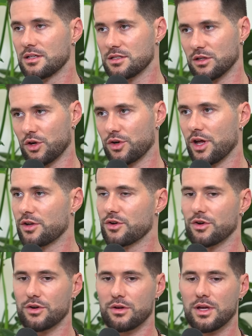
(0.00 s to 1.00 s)
to learn
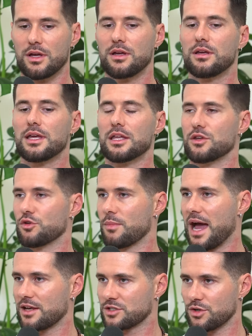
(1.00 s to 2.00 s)
under Hindu
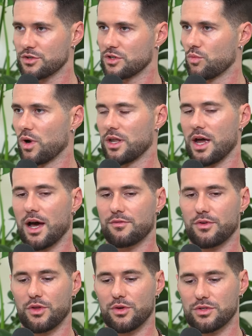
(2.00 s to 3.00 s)
masters and
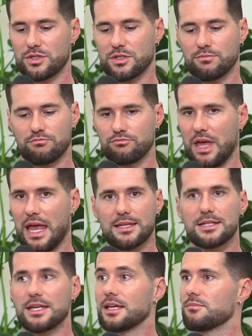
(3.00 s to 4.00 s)
whatnot for those
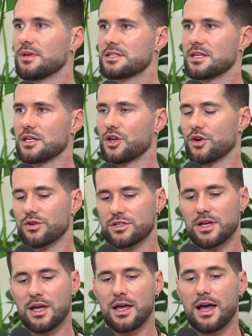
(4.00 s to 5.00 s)
18 missing
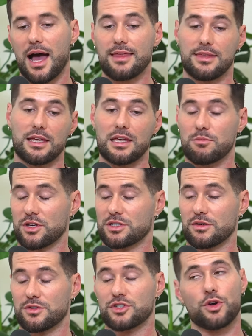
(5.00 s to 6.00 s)
years. I think he
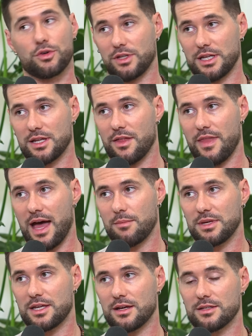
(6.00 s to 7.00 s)
must have certainly done
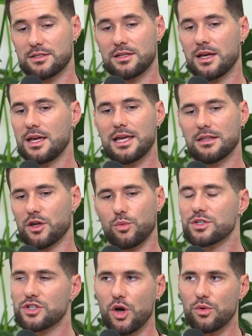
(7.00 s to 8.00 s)
that because mm-hmm. he, there
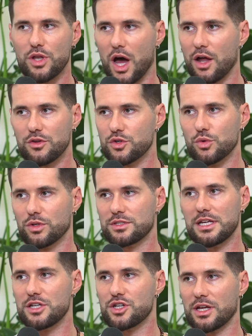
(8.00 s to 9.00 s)
was no non dual
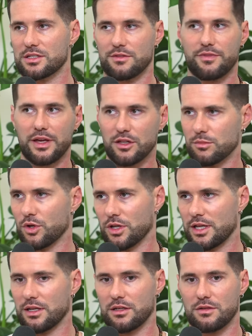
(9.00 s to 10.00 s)
teachings available
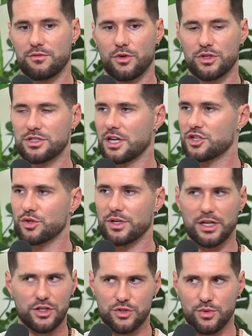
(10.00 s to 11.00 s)
in first
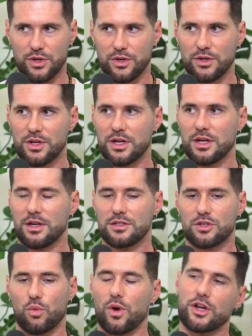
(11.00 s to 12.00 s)
century Israel.
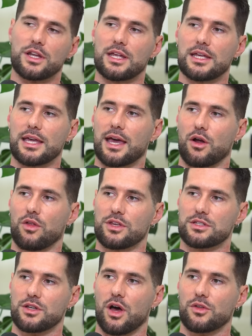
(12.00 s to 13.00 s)
So where did he get all
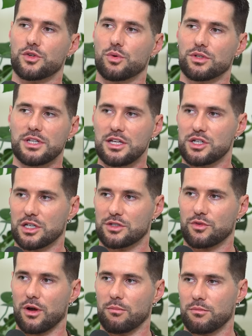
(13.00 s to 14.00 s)
these non-dual teachings
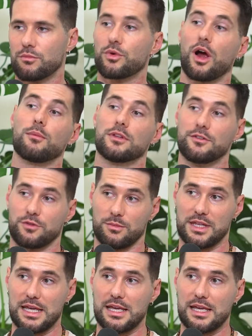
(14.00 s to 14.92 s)
from? Probably from the